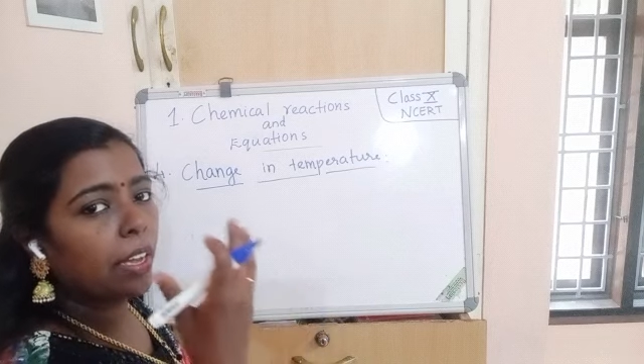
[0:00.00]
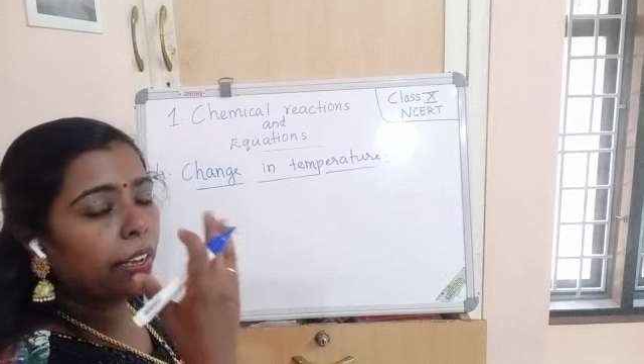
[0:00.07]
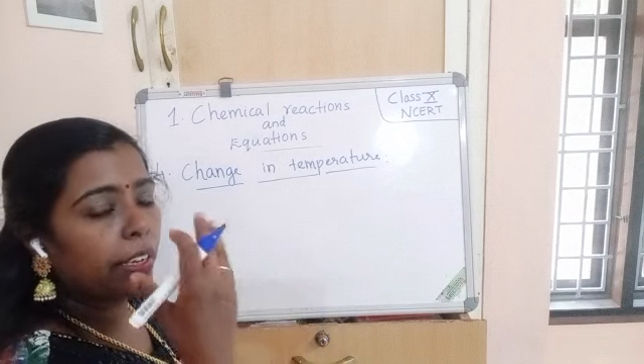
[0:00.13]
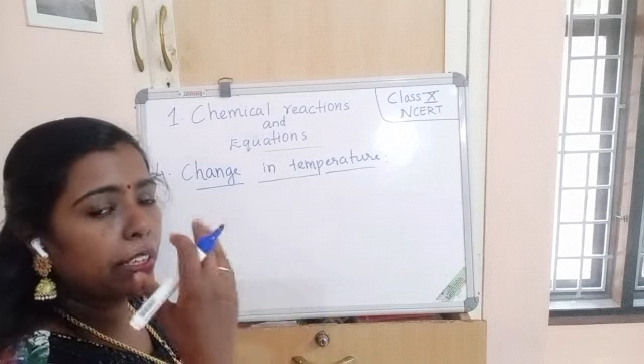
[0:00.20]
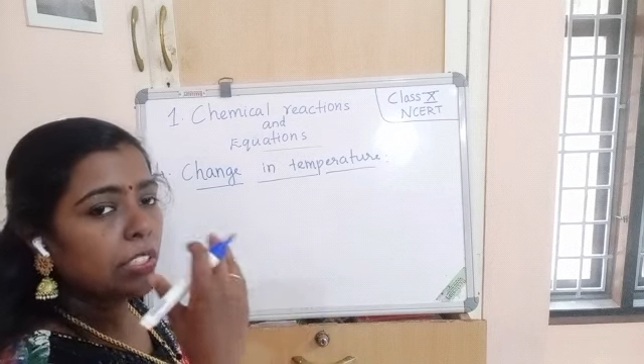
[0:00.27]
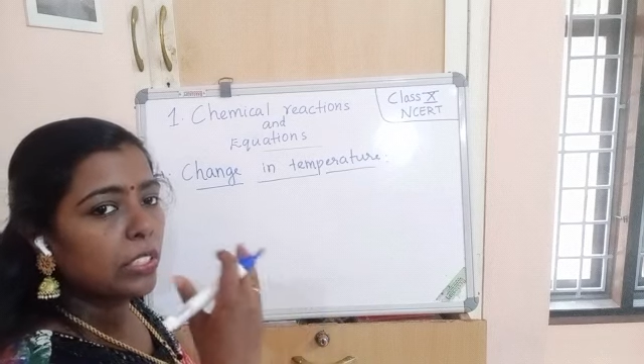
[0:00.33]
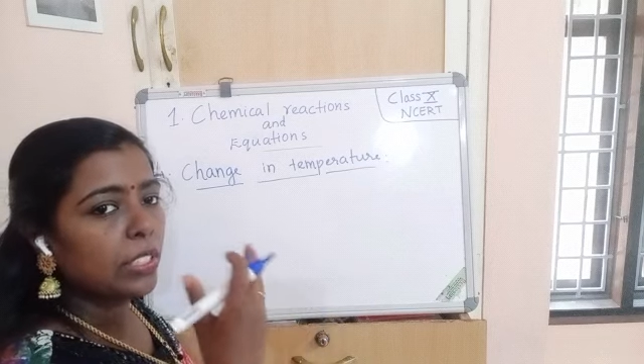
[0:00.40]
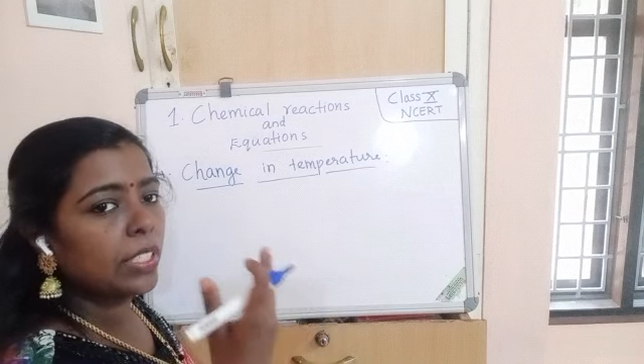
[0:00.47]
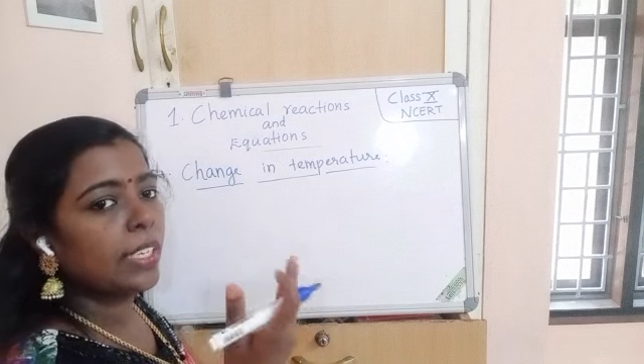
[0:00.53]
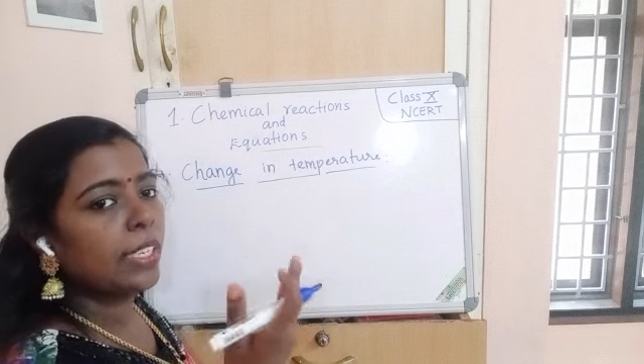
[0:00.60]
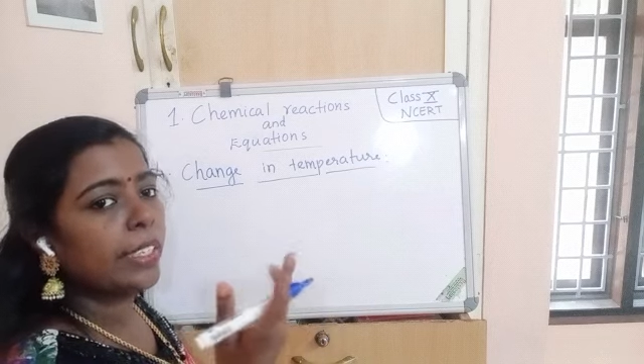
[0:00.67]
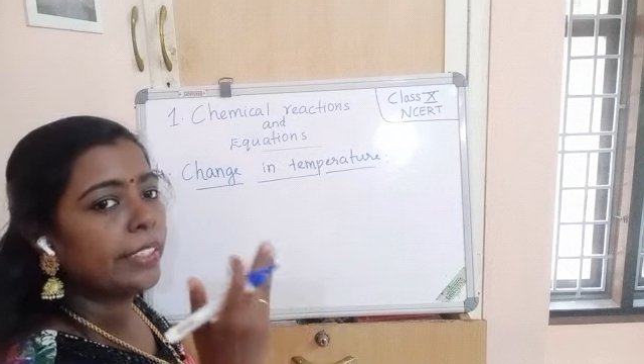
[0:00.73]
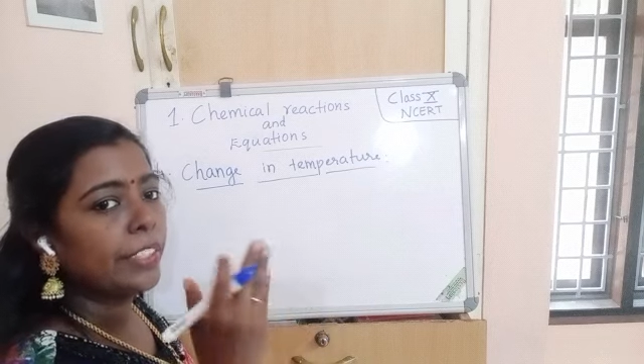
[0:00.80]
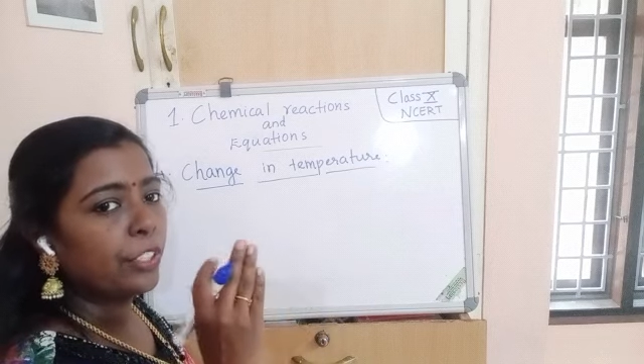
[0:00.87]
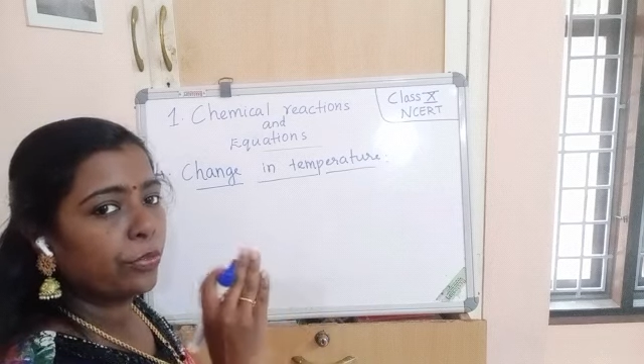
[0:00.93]

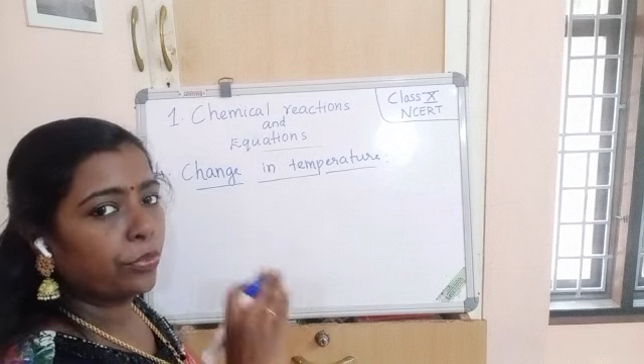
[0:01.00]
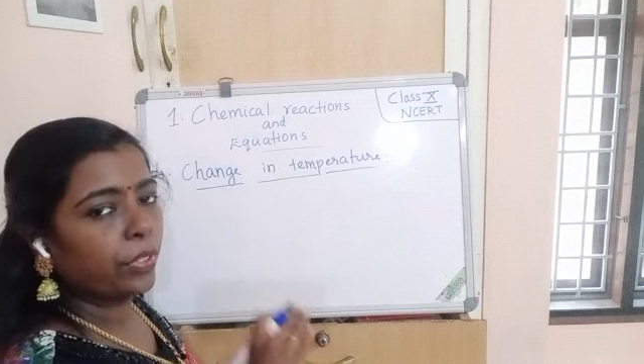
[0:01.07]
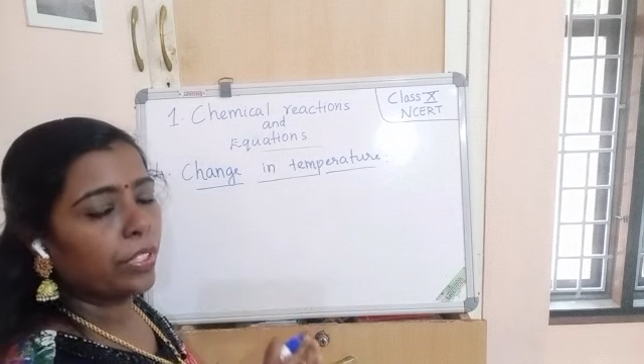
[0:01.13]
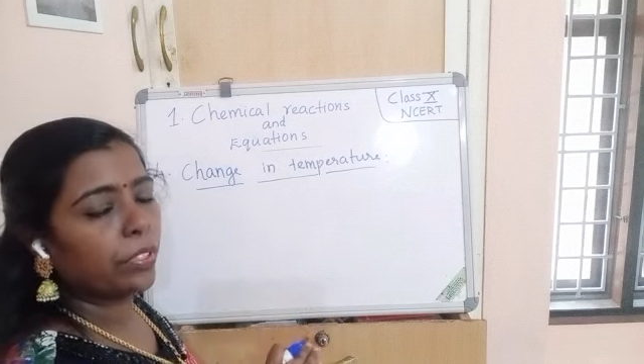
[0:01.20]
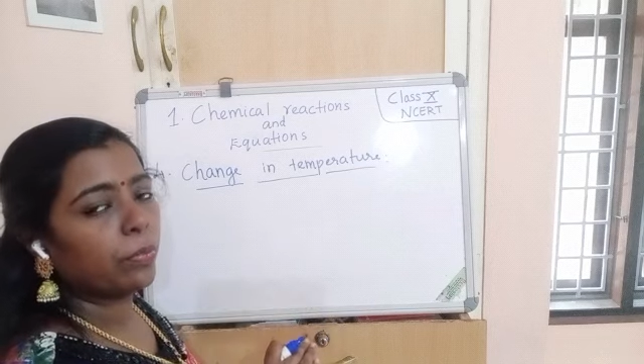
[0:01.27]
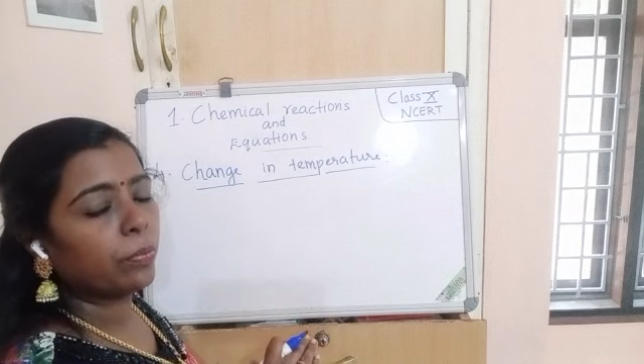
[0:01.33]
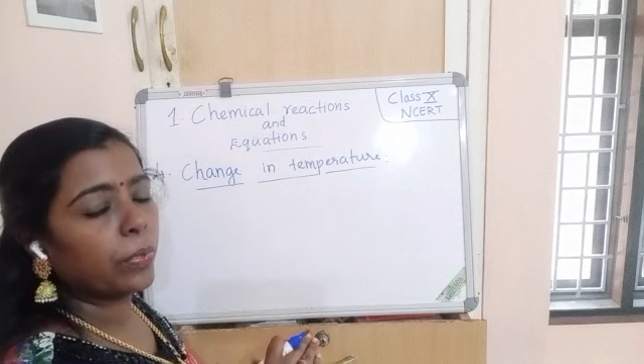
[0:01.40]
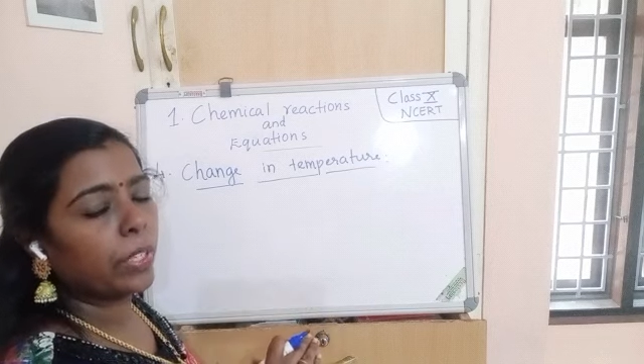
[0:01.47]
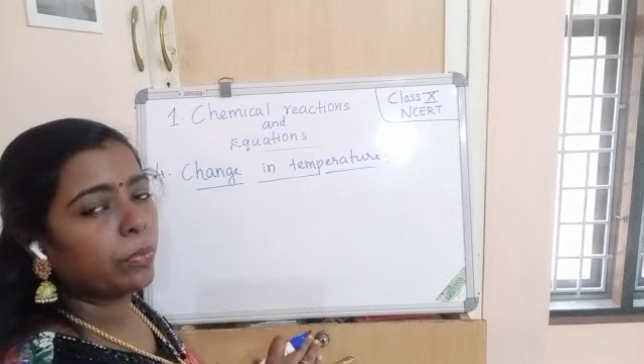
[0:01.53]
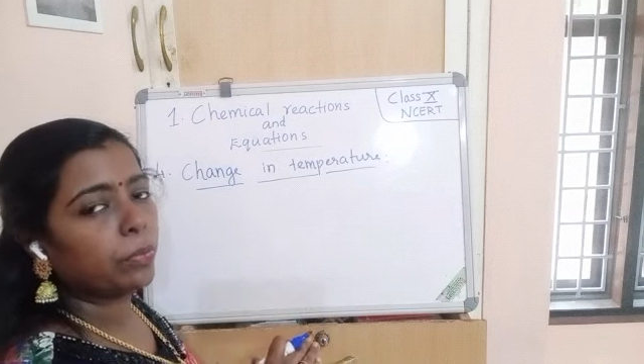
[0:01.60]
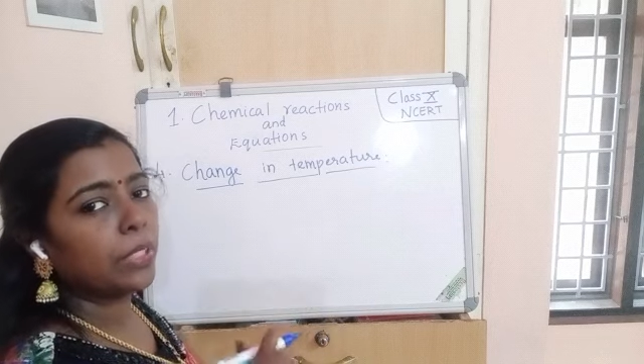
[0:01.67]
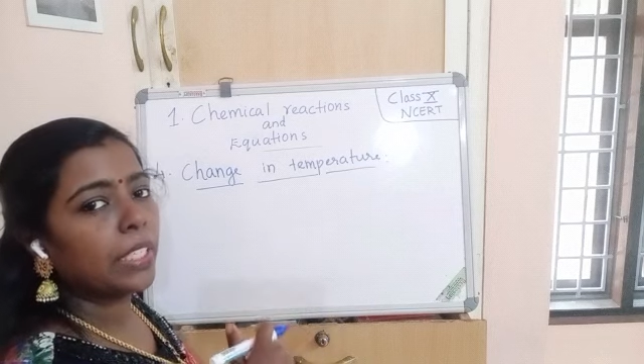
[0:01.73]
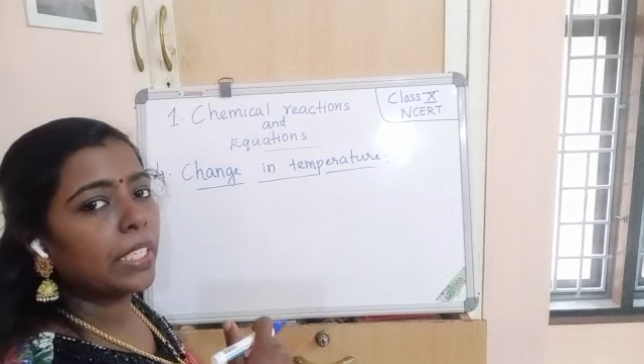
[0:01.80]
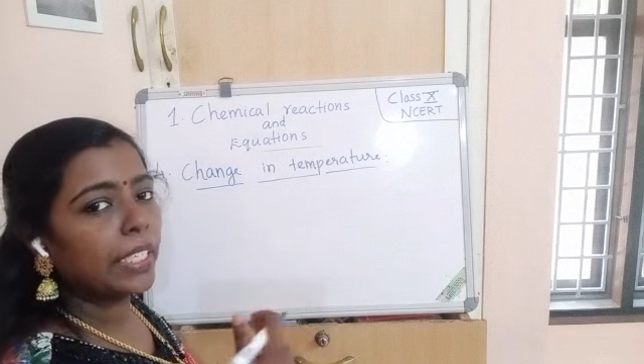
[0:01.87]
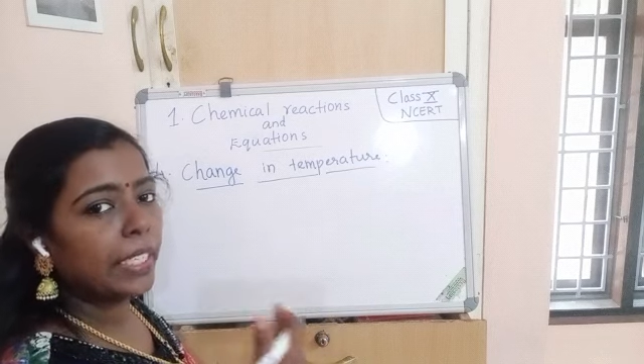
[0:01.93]
entirely different from
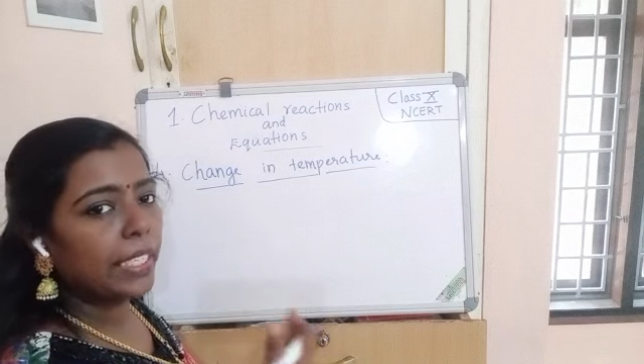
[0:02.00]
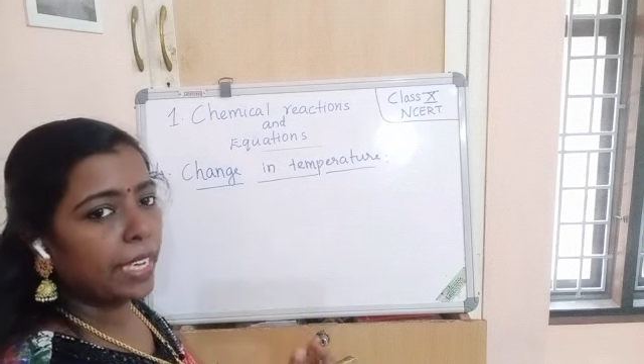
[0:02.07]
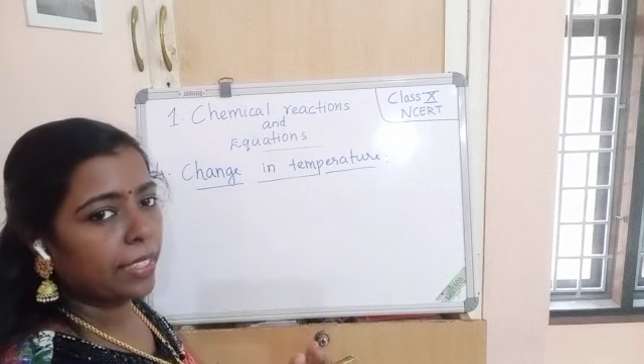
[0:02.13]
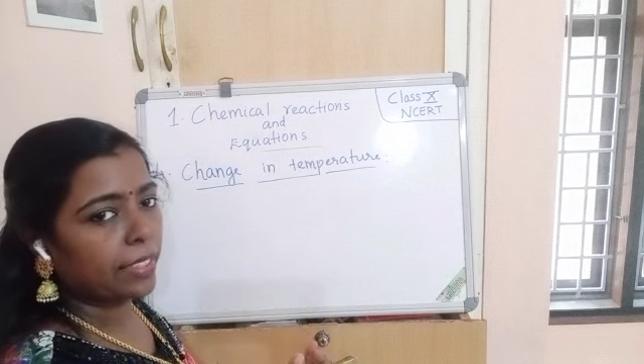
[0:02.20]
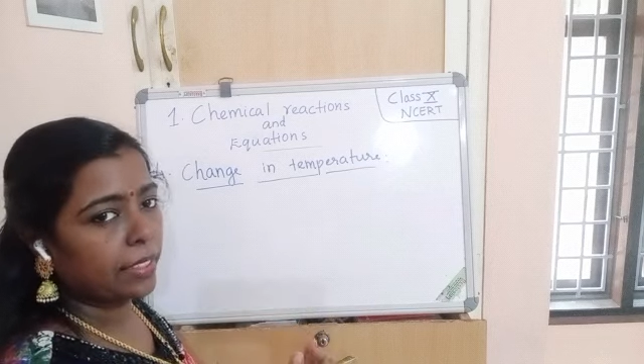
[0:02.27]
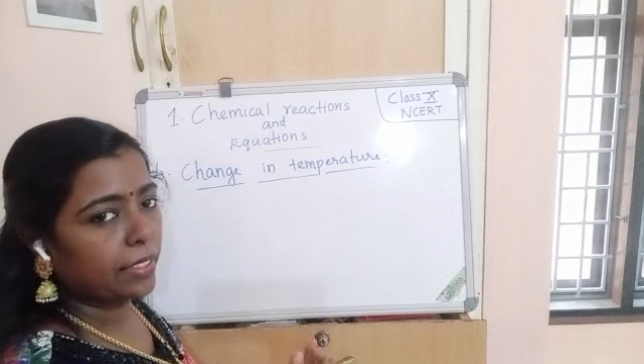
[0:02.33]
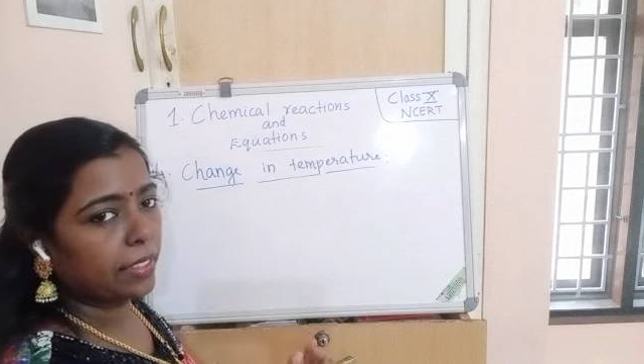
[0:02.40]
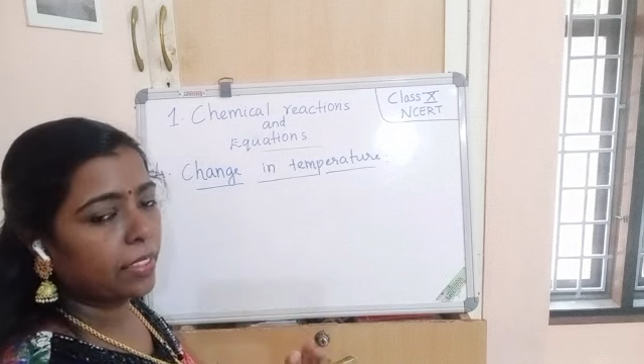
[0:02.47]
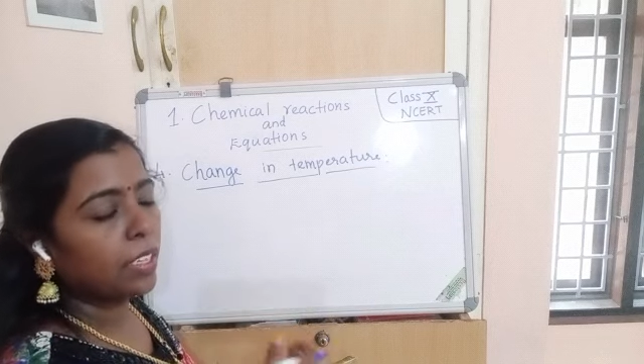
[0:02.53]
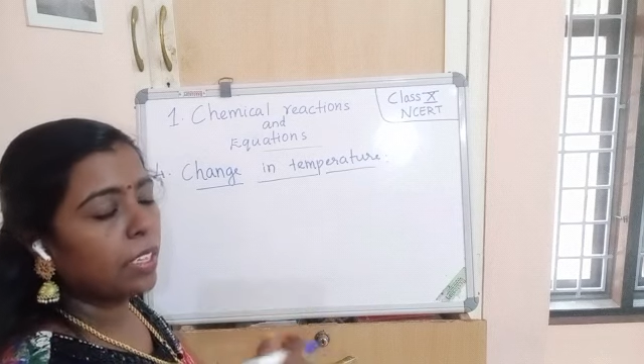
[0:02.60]
the reactant.